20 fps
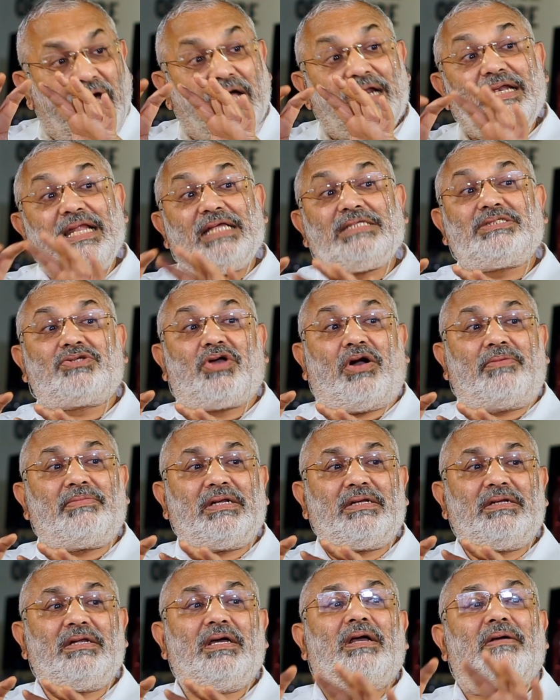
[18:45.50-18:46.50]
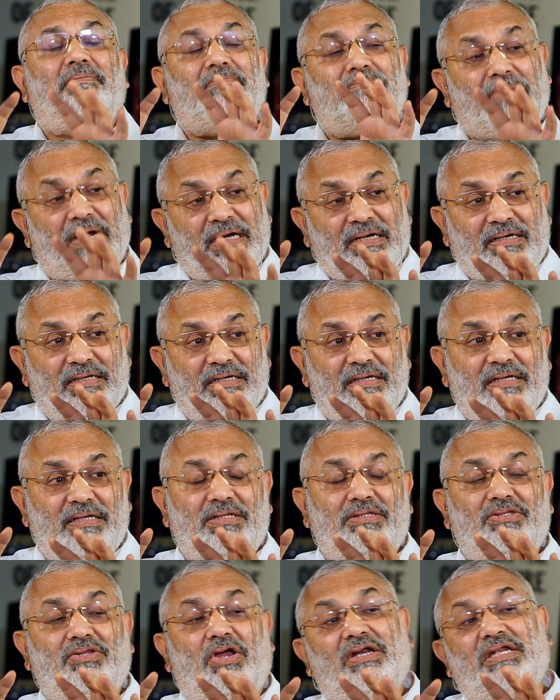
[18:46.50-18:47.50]
are less common but
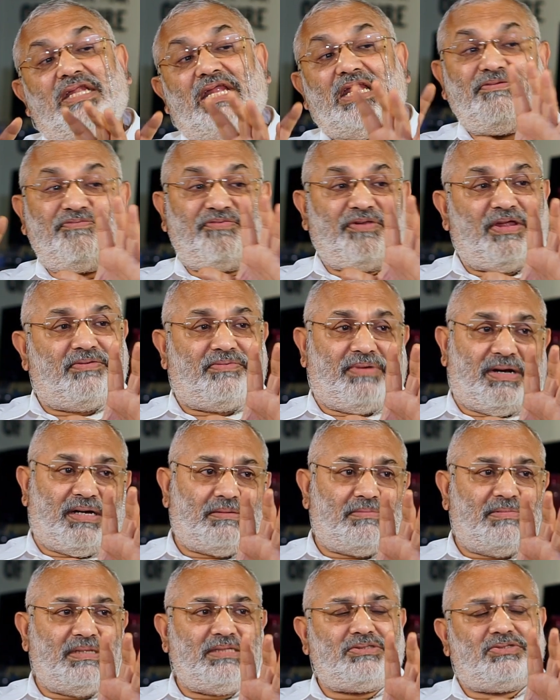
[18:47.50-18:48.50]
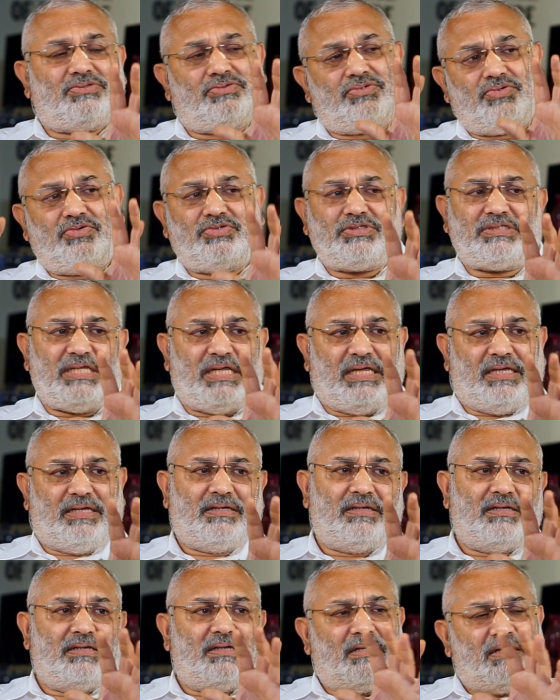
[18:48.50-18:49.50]
not infrequent. Means you do see
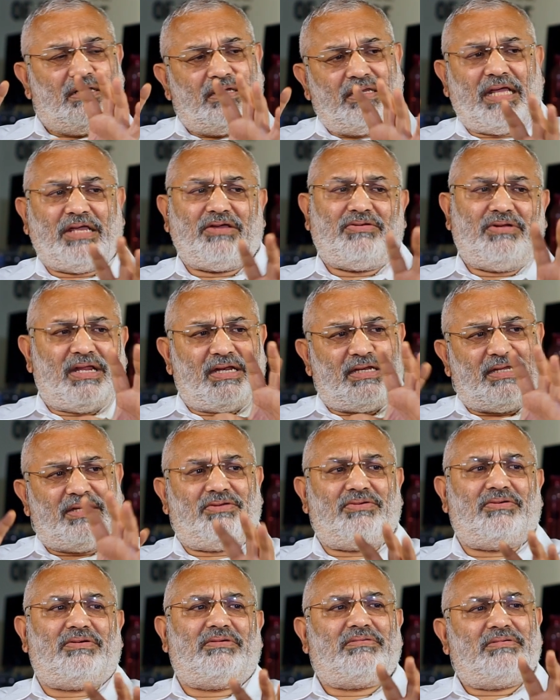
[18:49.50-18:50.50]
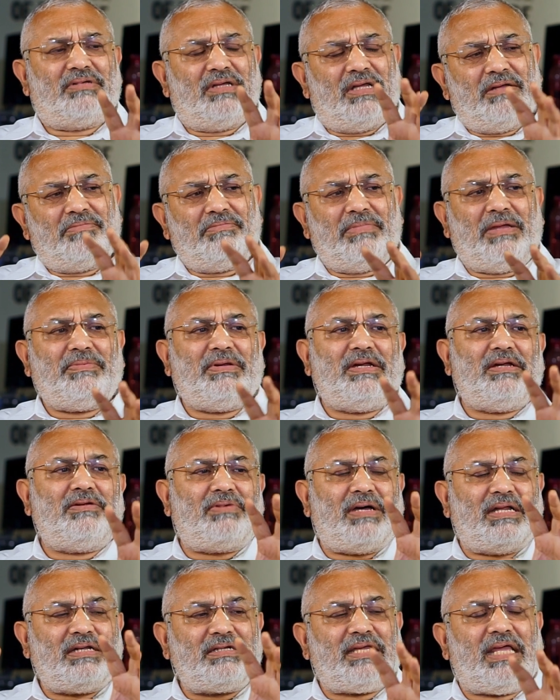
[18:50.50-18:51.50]
regularly, maybe
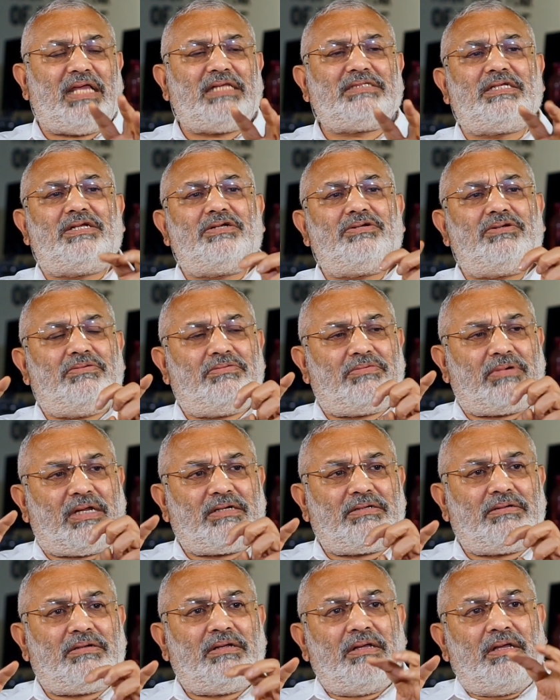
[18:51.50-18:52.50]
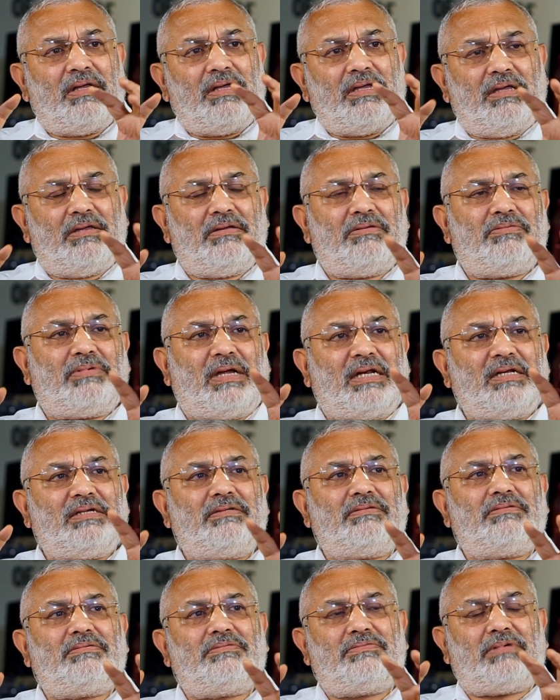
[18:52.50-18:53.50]
one case in
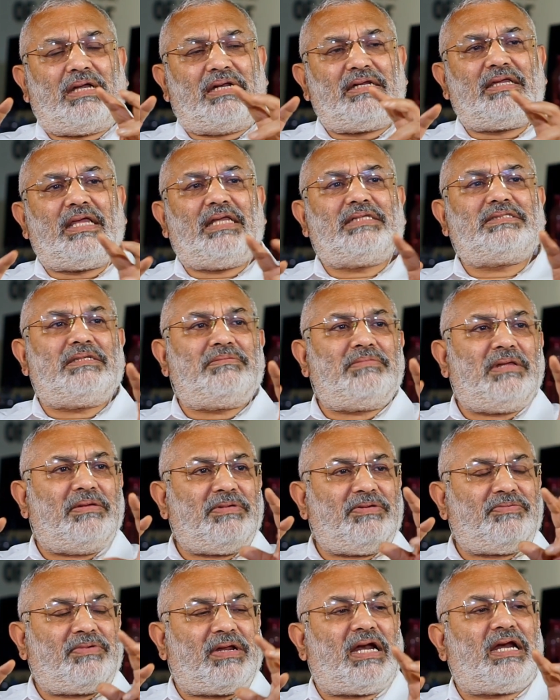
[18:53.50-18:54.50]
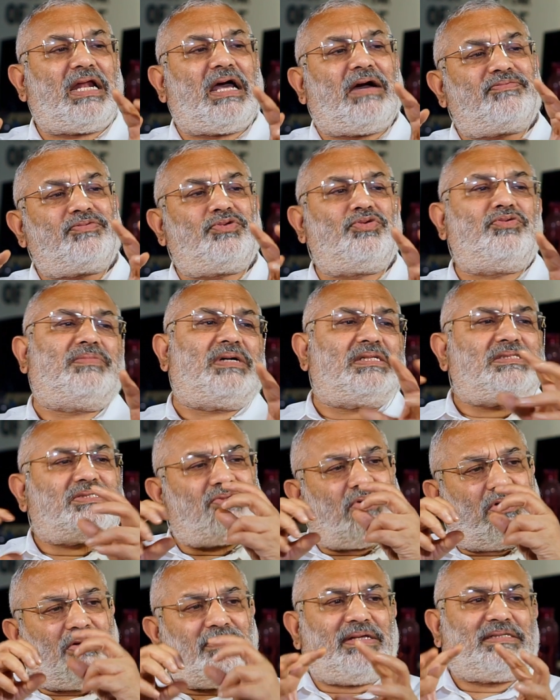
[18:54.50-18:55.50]
one case in maybe 1.5, 2 months
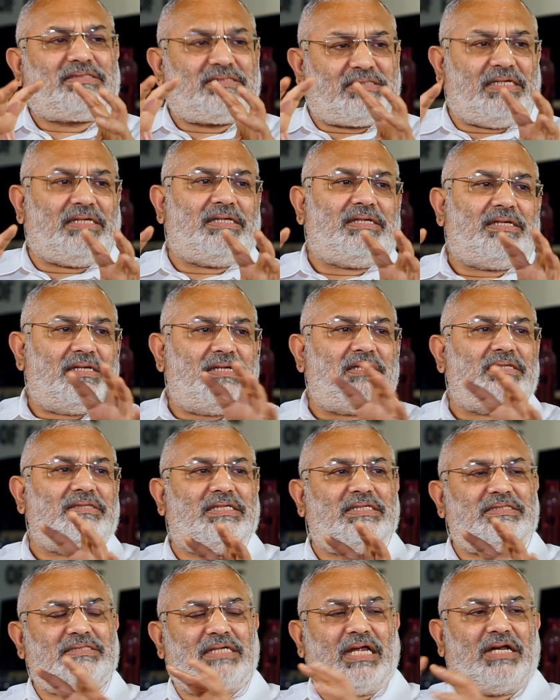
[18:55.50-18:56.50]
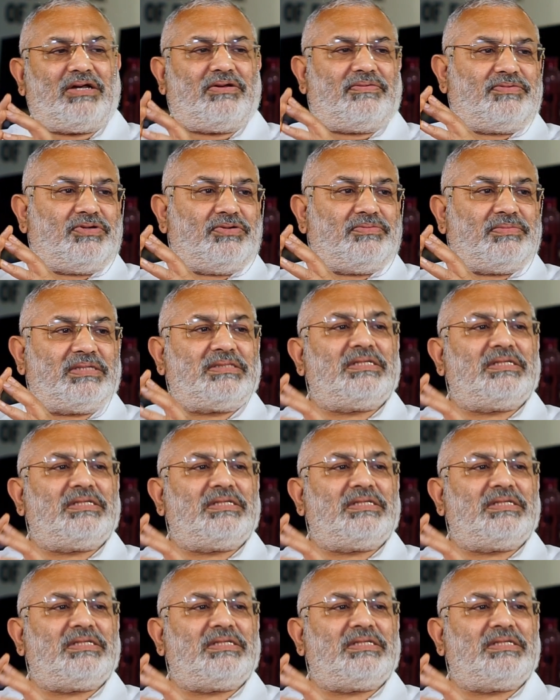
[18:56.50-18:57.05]
you always see these kind of tumors.